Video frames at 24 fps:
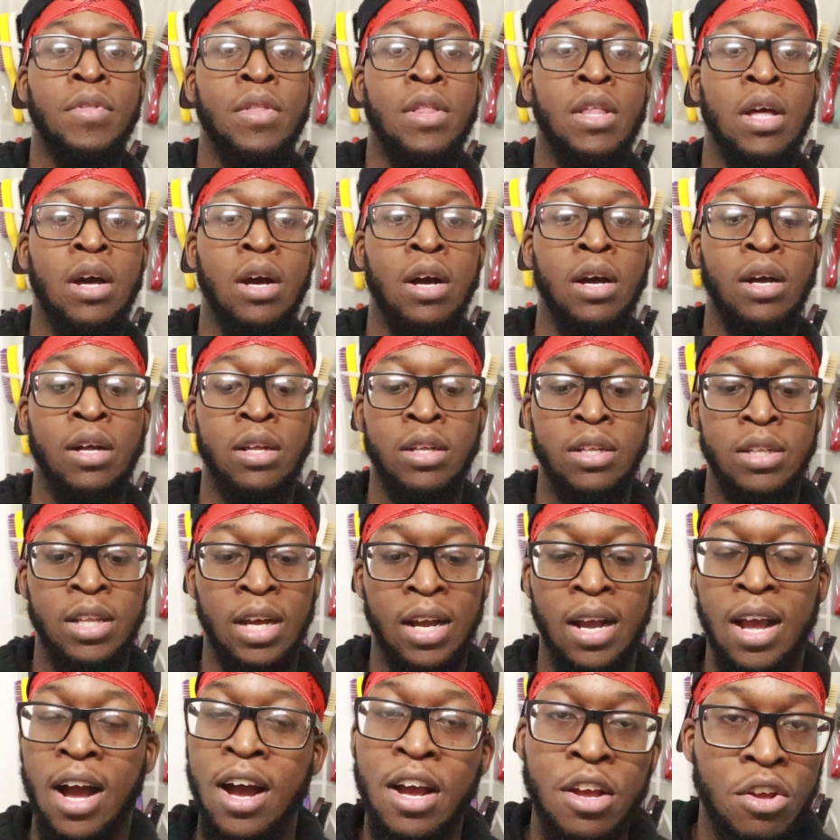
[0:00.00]

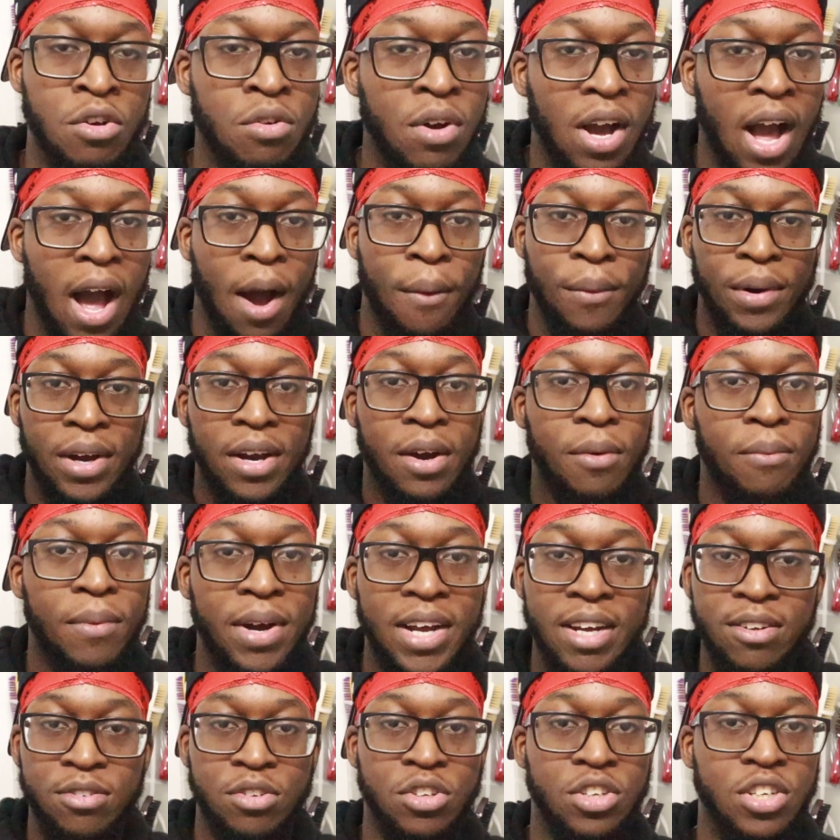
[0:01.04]
the cut you got when your
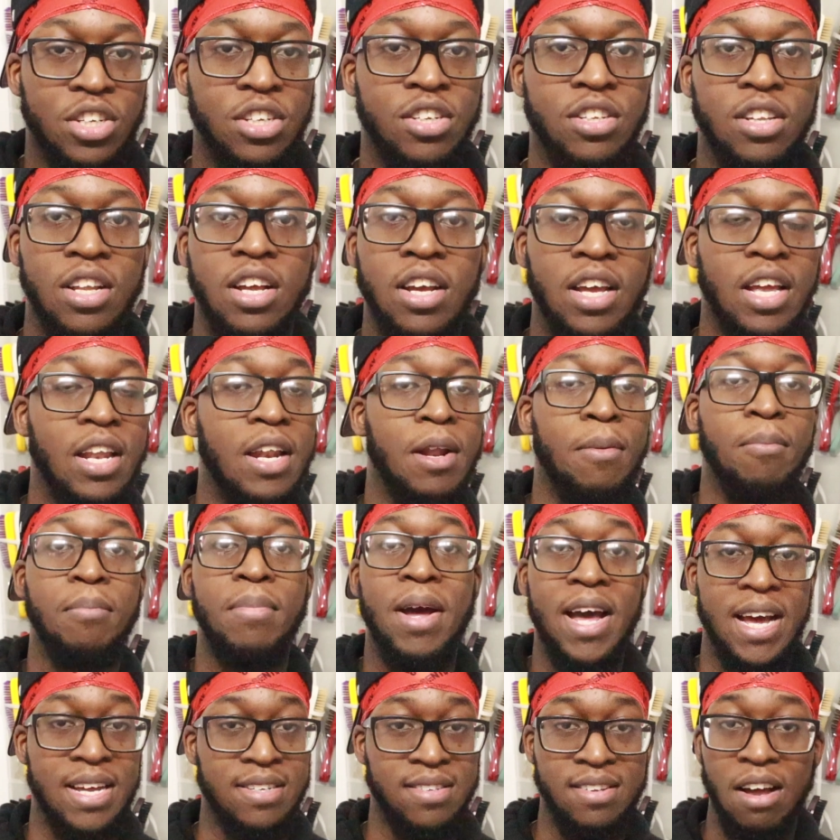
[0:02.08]
waves are just looking the
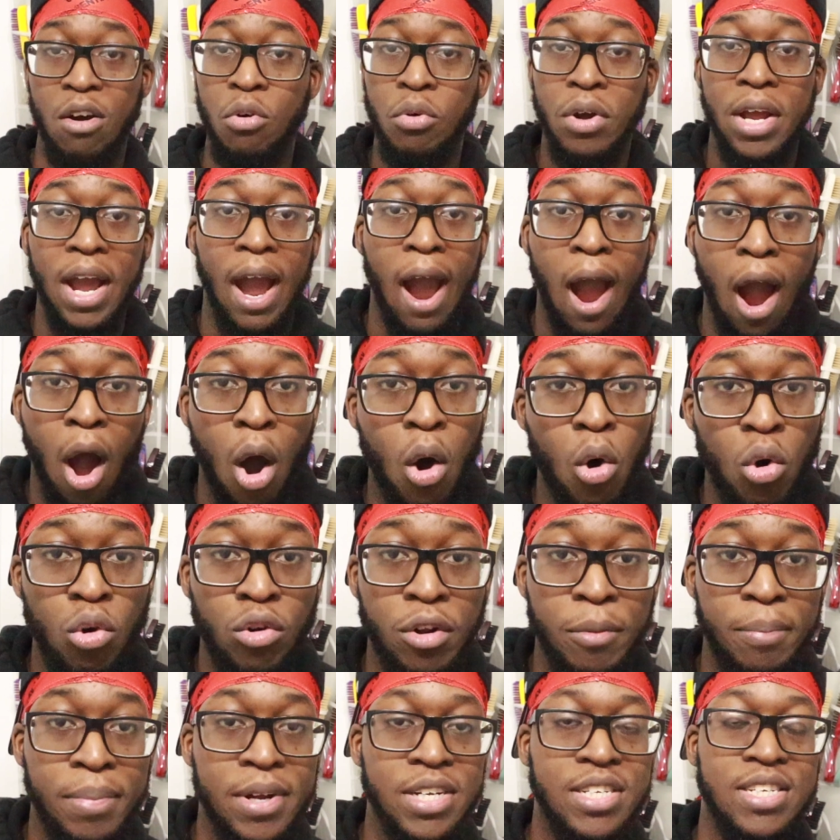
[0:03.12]
best. I don't care how
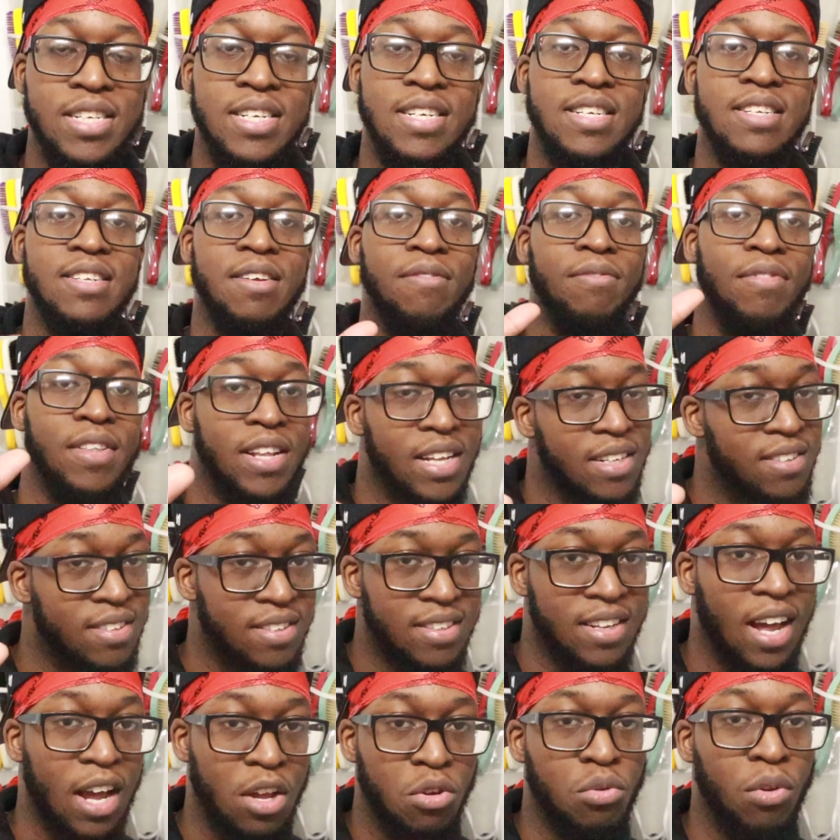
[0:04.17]
old the picture is. If this
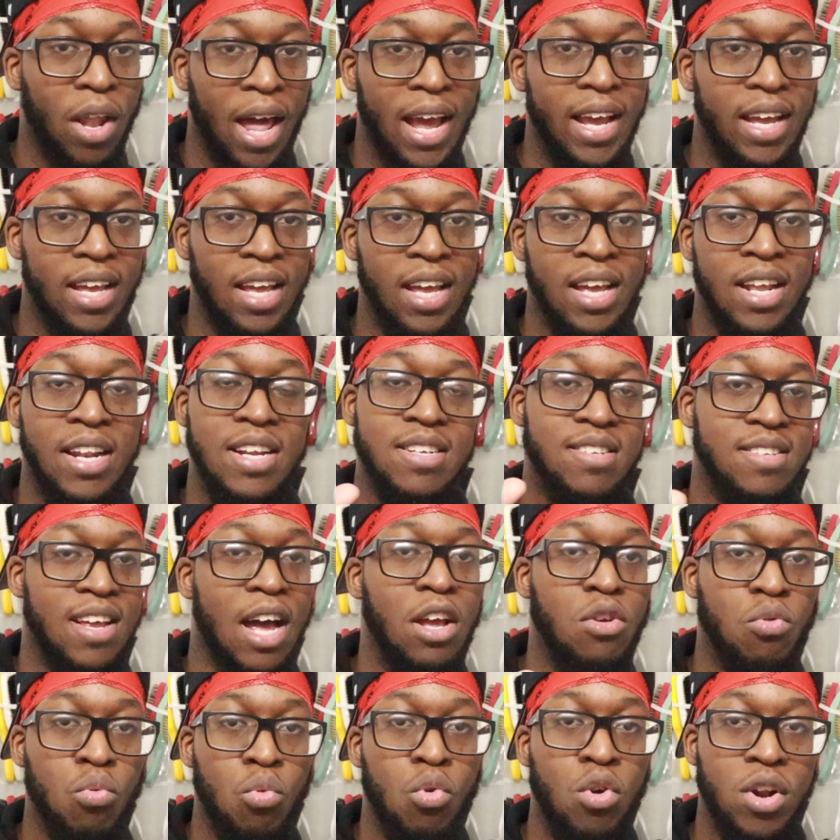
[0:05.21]
is how you like it, this is how
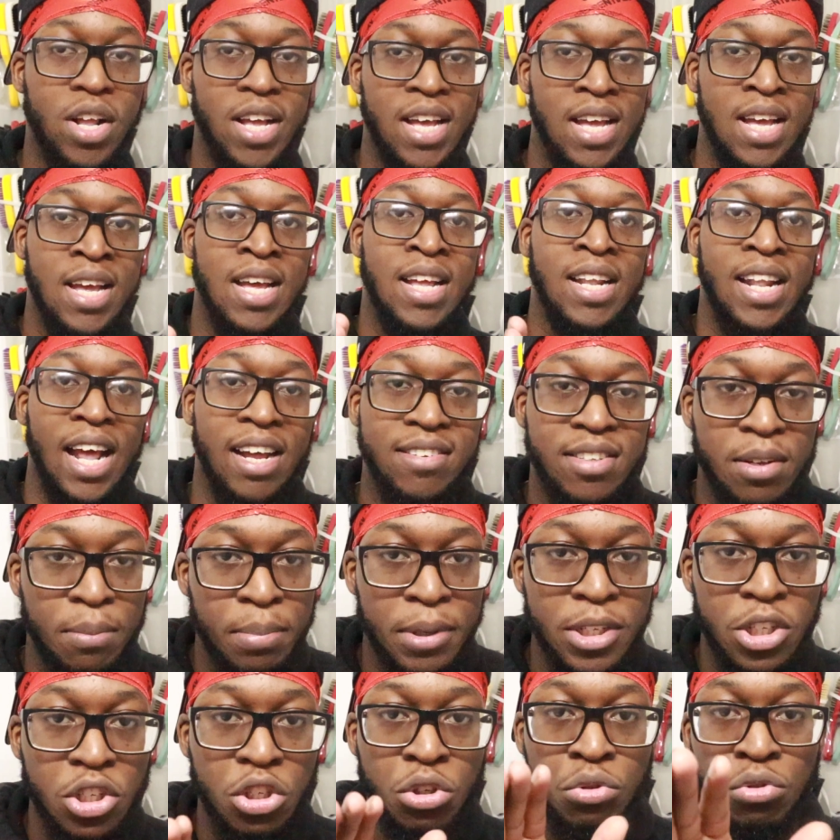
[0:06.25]
you want it, that's the
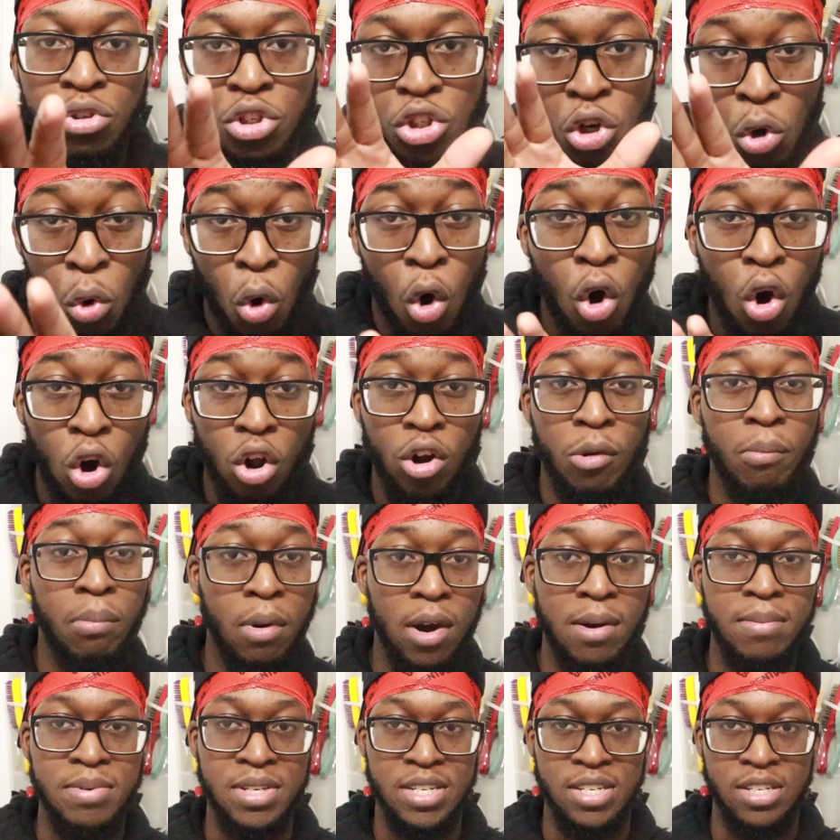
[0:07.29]
picture you show all the
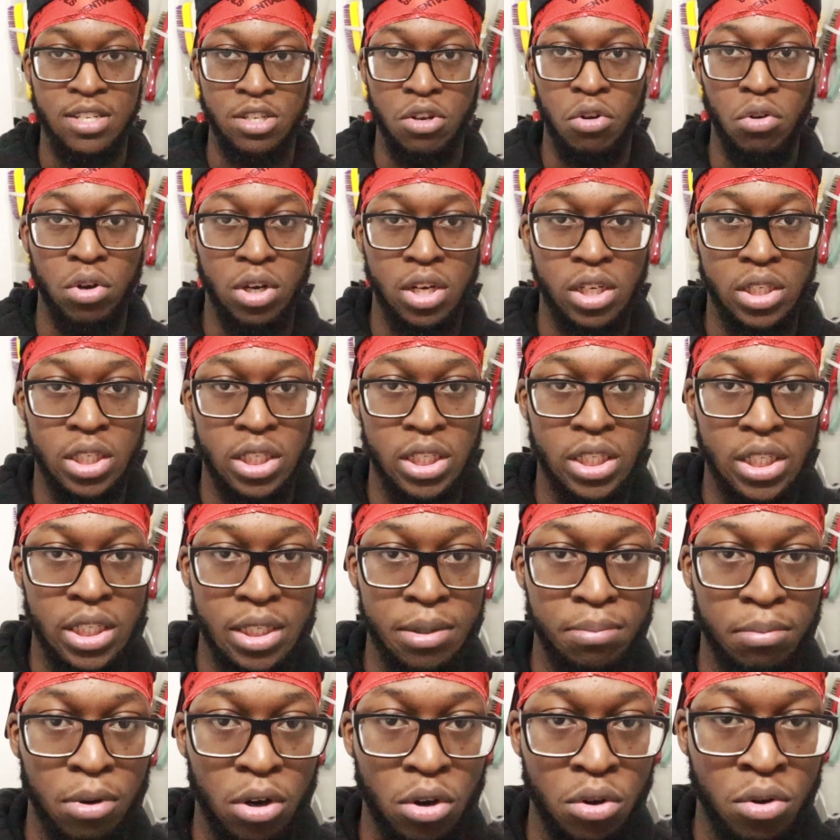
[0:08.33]
barbers that's going to cut your
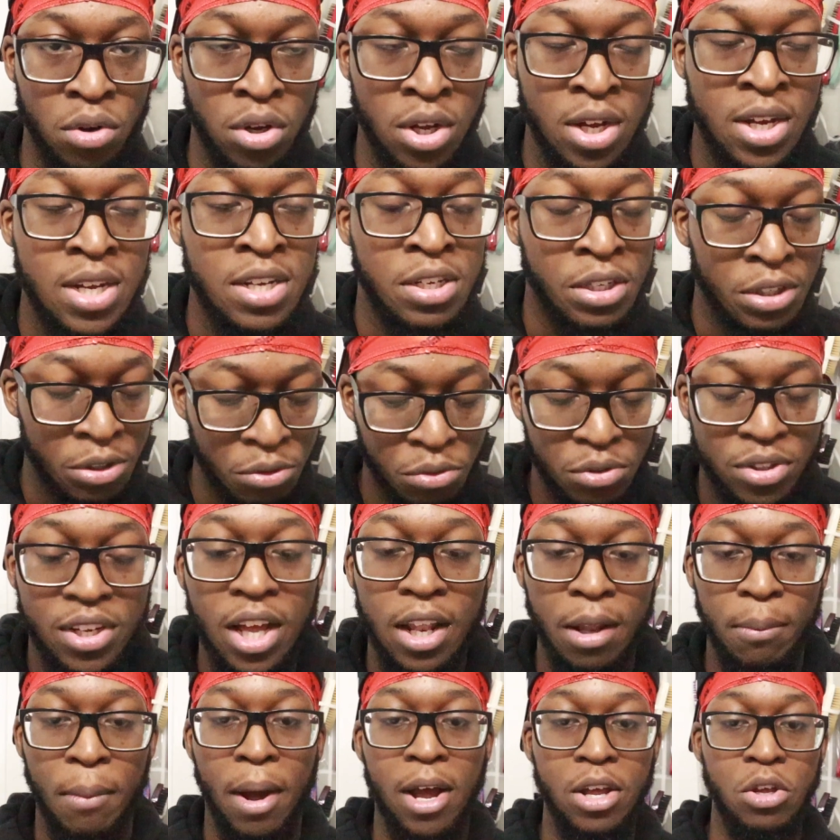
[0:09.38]
hair, bro. And you
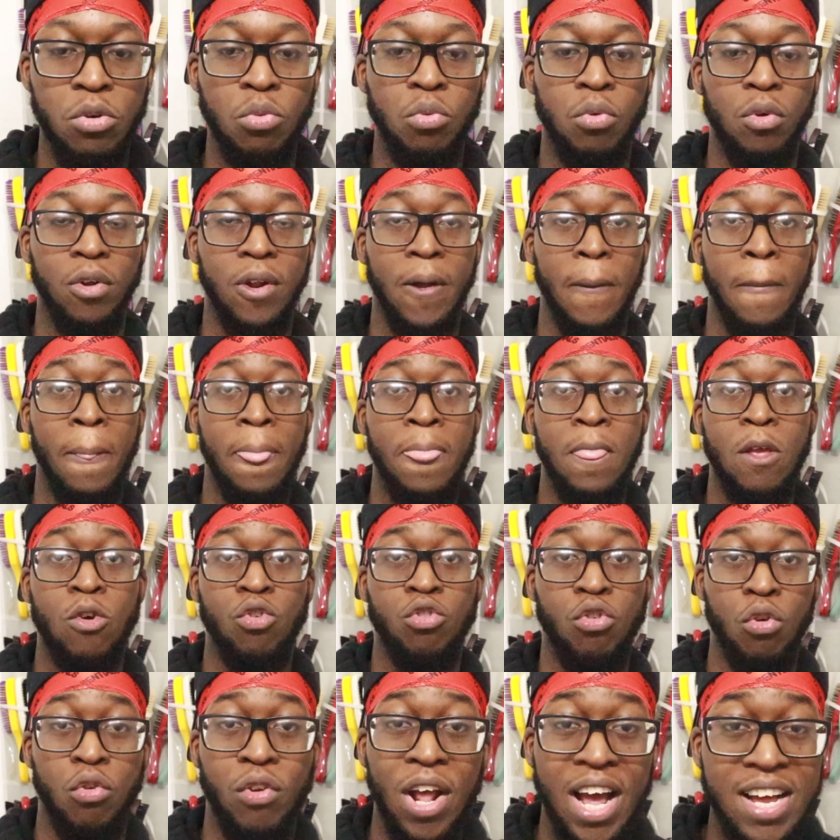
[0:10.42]
tell them how you want it.
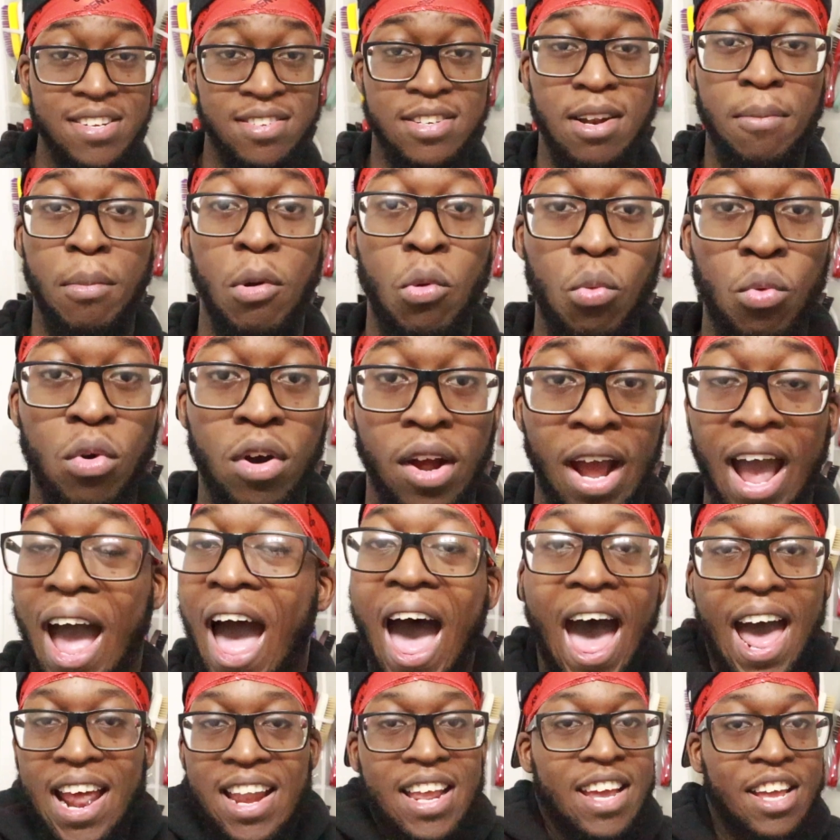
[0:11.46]
So that's number one.
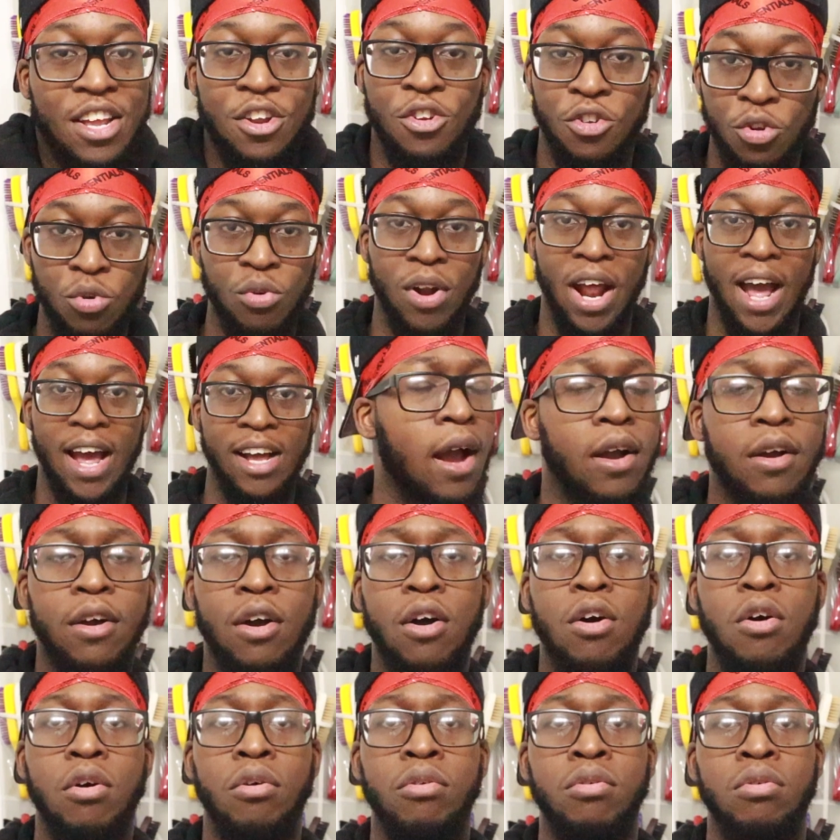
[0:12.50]
I didn't do that. I
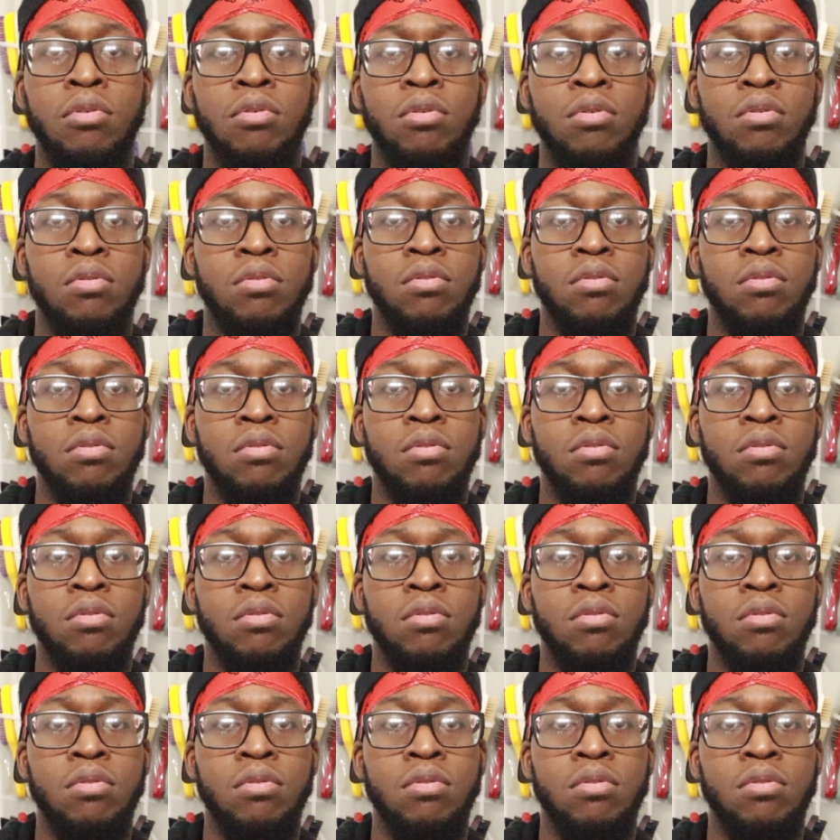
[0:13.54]
go,